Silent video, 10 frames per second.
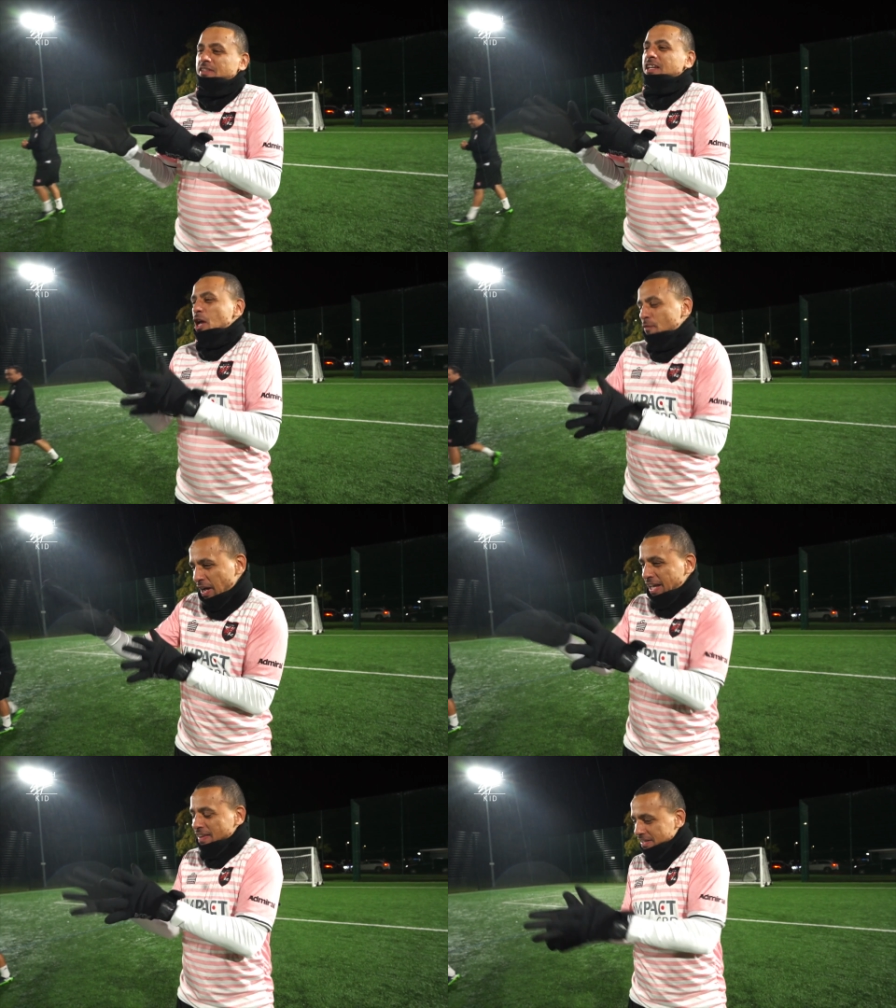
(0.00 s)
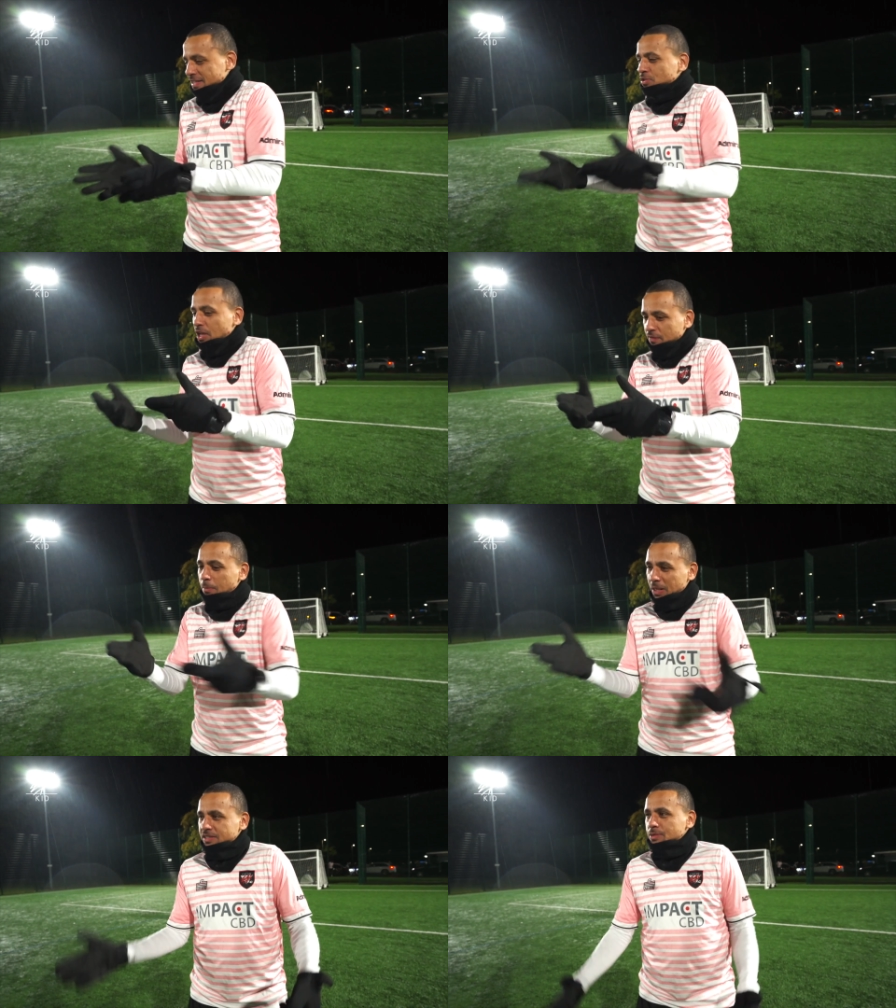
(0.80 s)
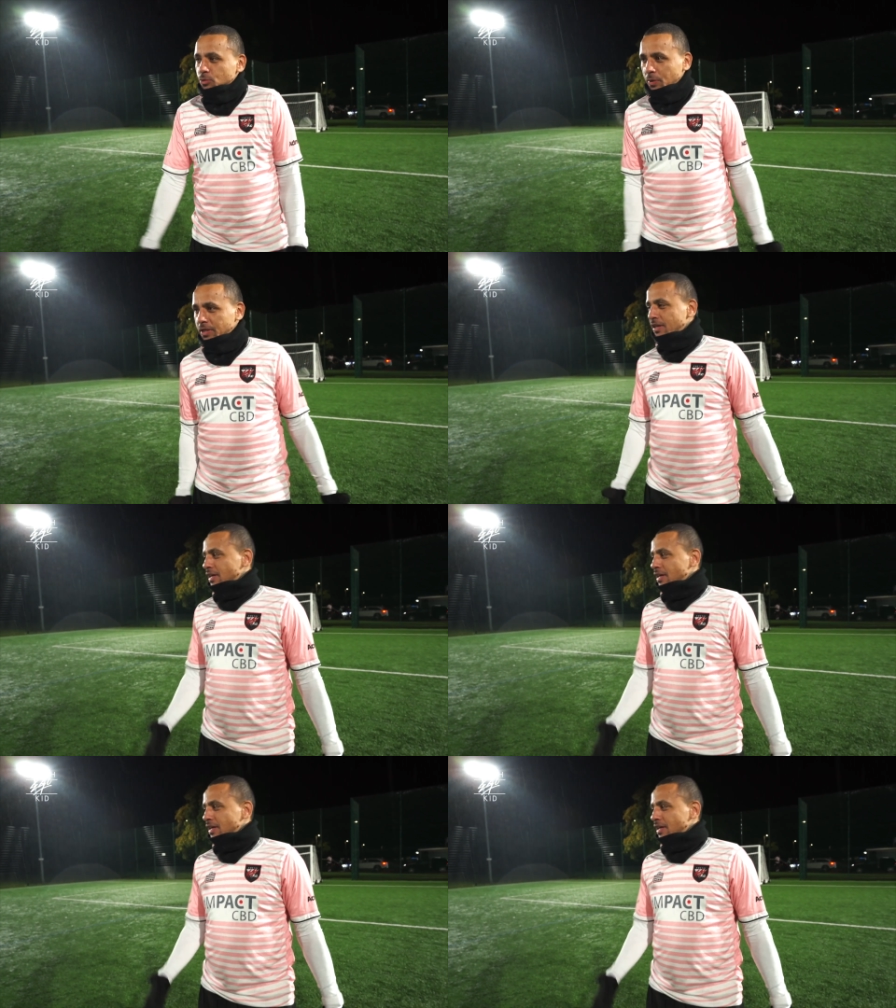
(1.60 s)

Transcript: if I get that team together, my team will win.